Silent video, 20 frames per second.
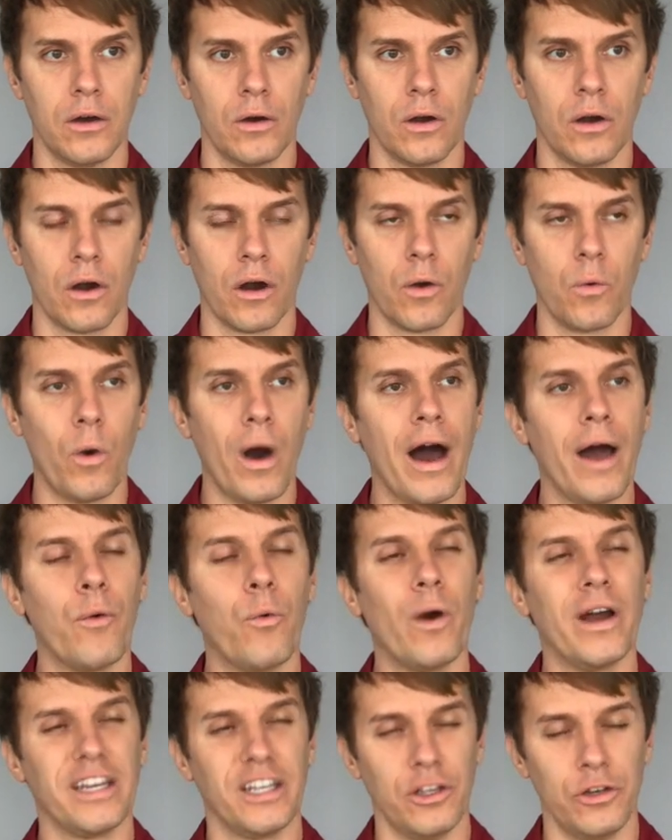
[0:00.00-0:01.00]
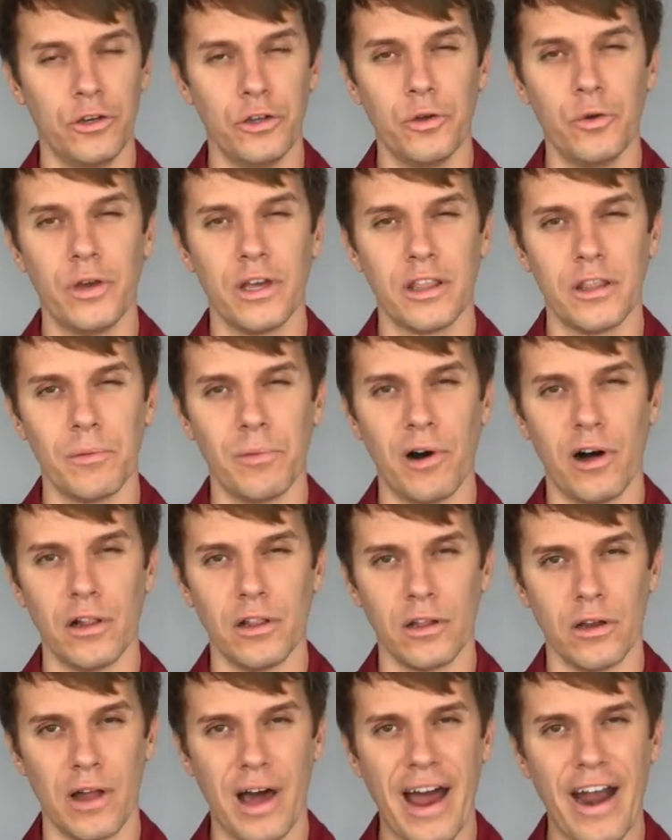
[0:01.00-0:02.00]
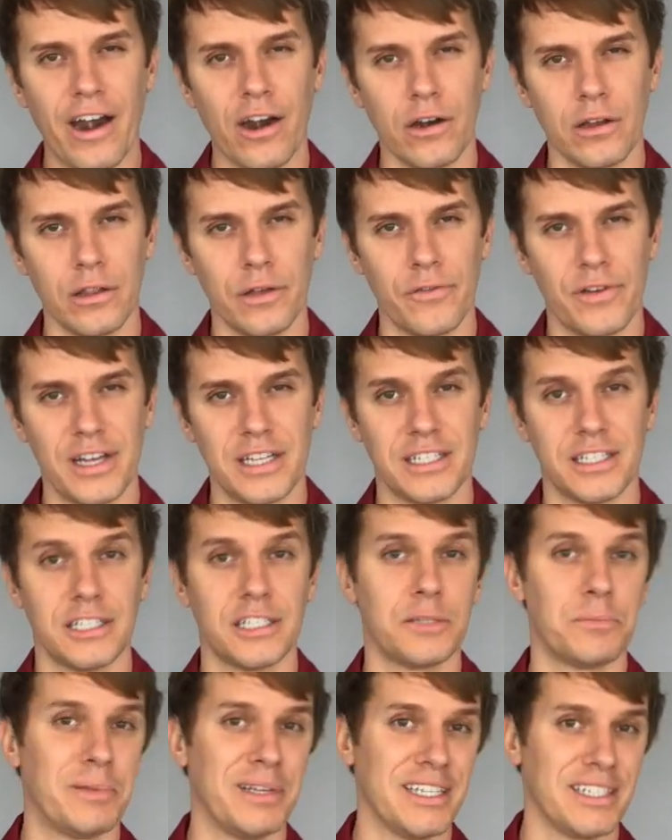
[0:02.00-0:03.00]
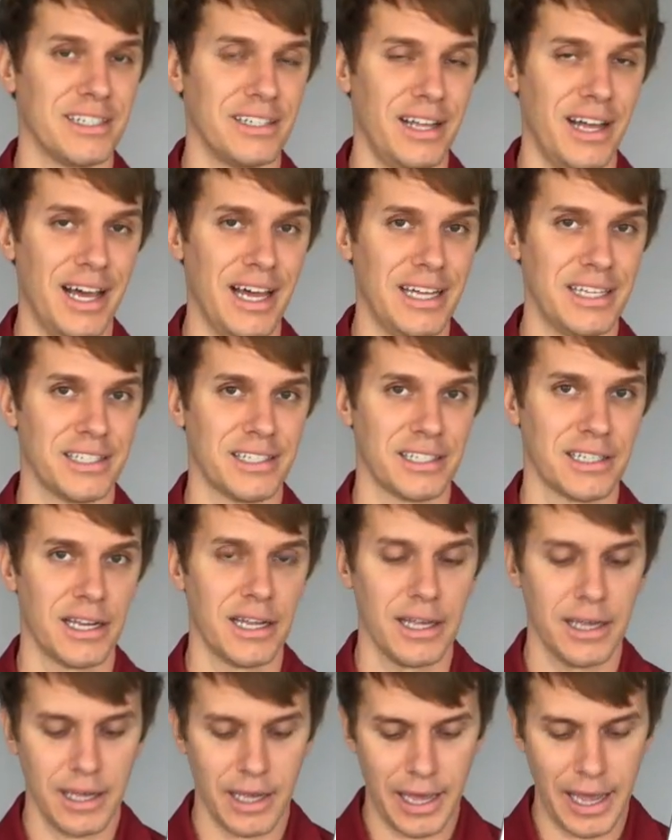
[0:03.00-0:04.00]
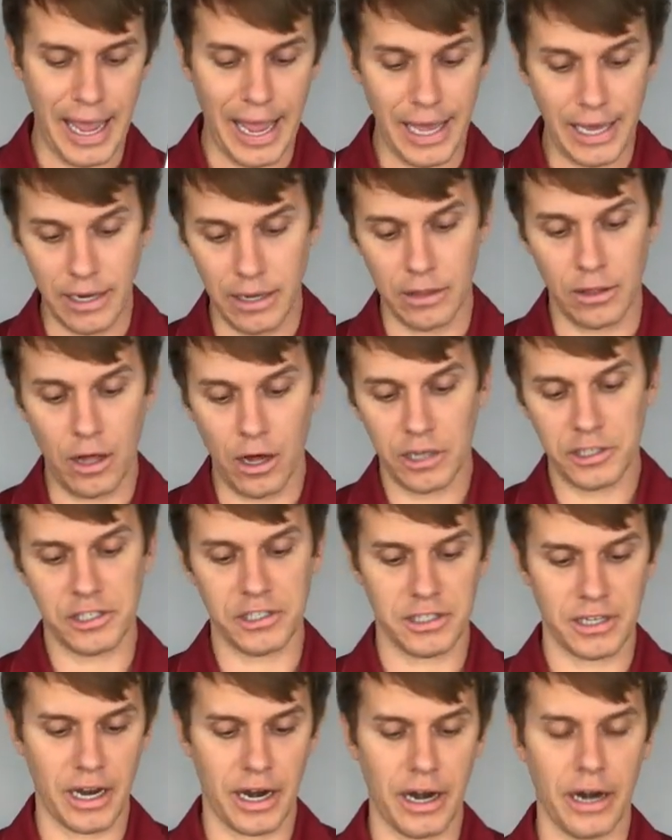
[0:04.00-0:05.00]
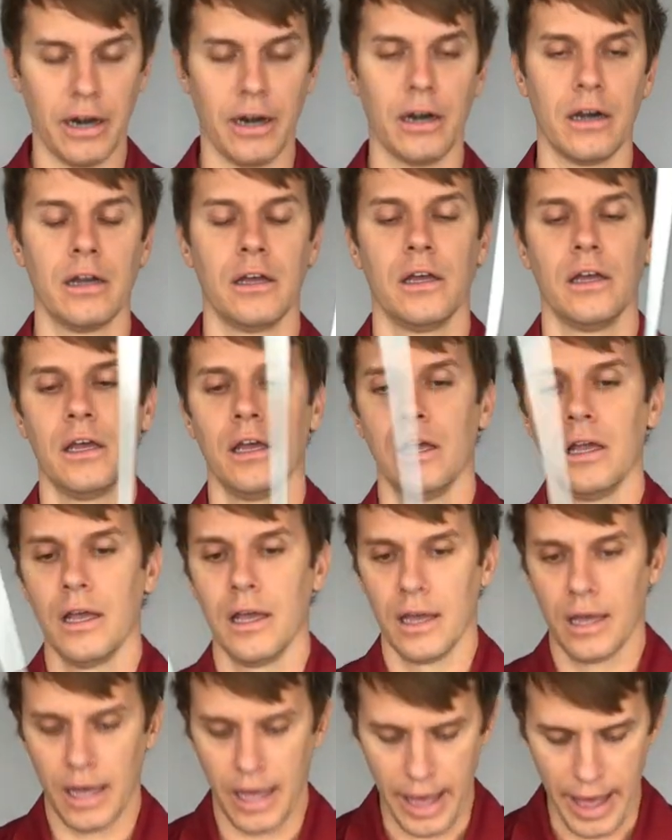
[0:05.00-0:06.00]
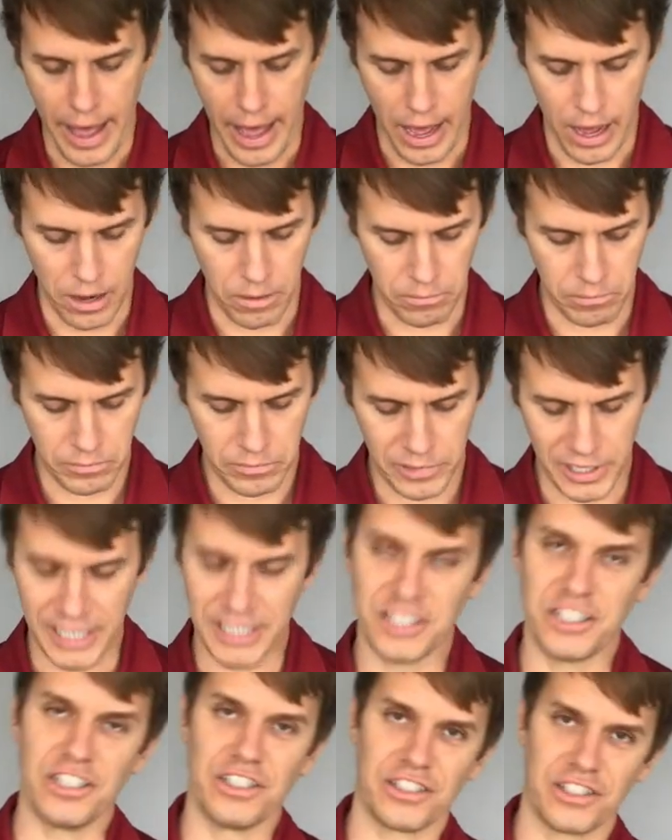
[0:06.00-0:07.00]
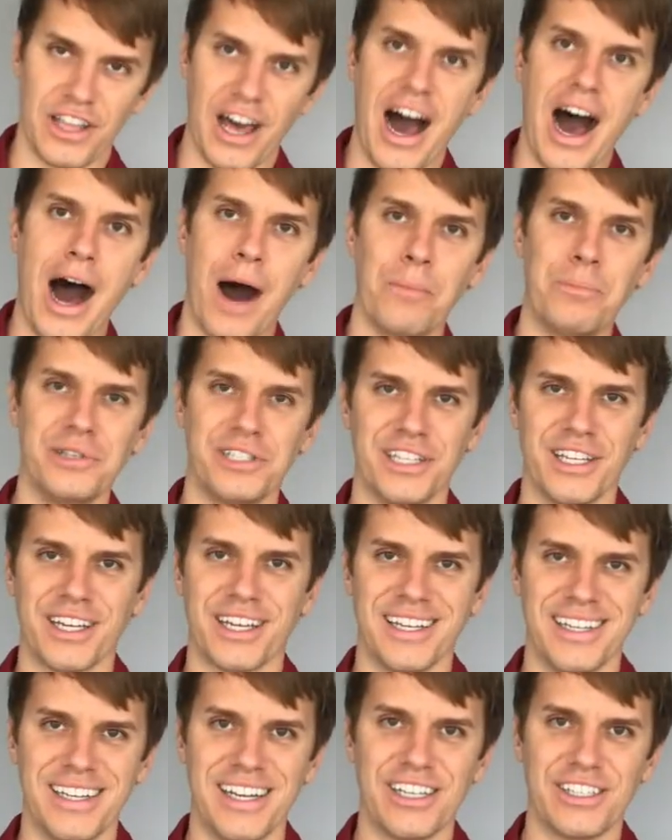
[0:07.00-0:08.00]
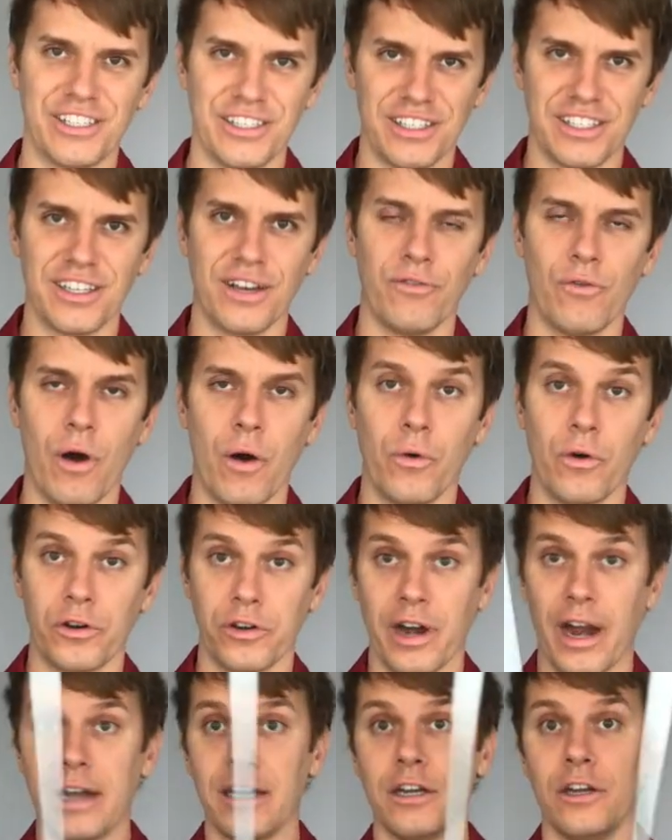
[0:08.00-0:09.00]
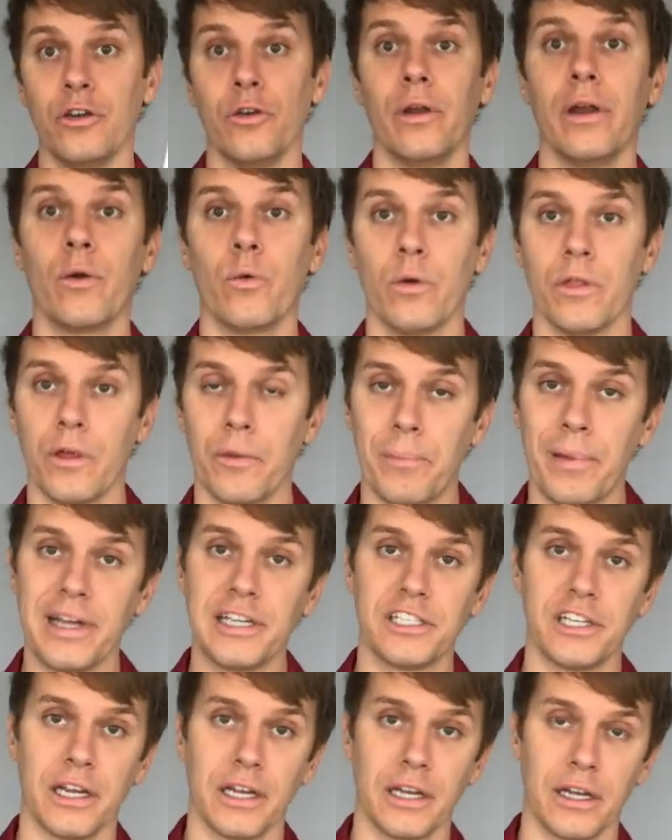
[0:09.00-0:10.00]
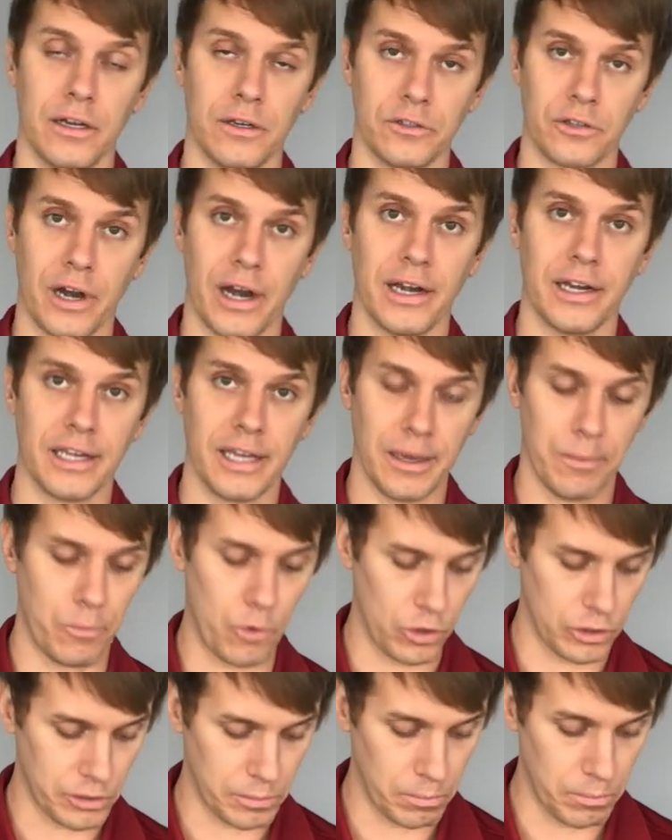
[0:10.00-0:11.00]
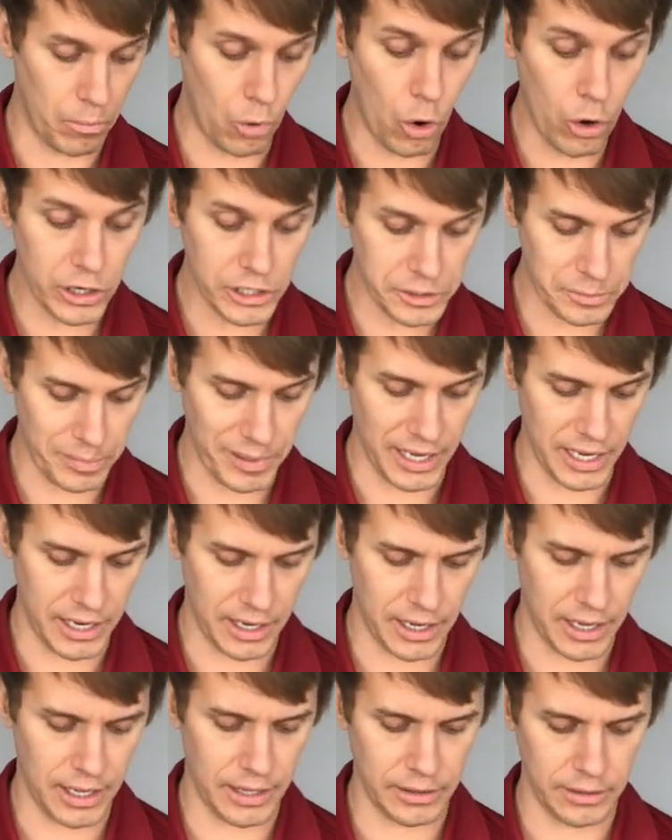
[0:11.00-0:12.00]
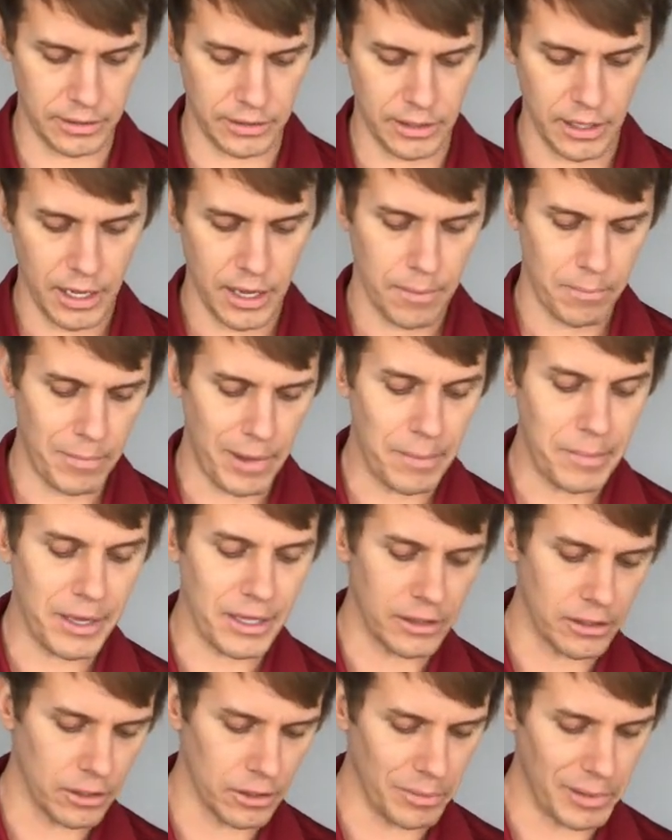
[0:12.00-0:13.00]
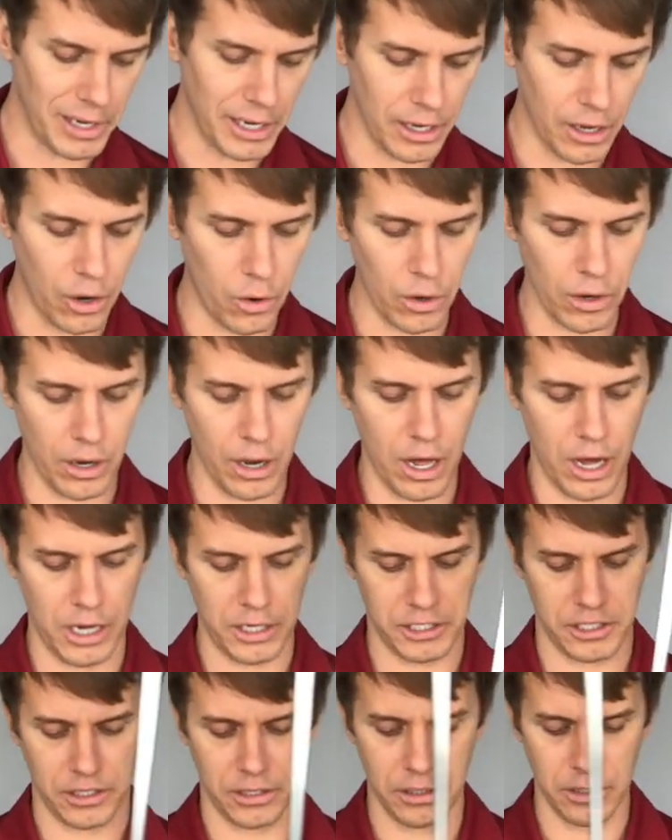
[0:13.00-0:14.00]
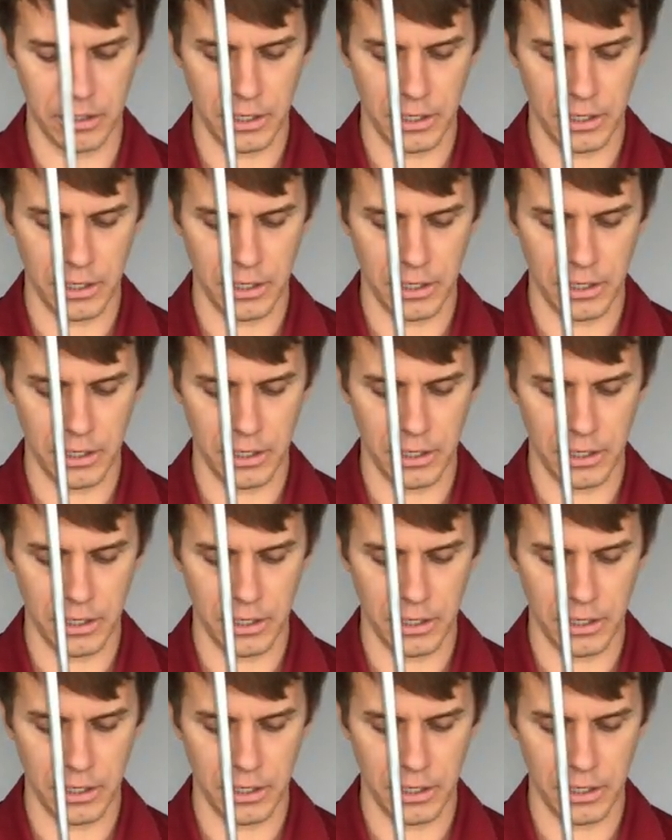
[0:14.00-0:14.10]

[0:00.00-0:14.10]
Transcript: or why when you do hit the ball a little higher on the face, it spins less and it launches higher. It's just the opposite conditions of what we're trying to do here with the pitching and trying to get more spin and maybe a little bit lower launch.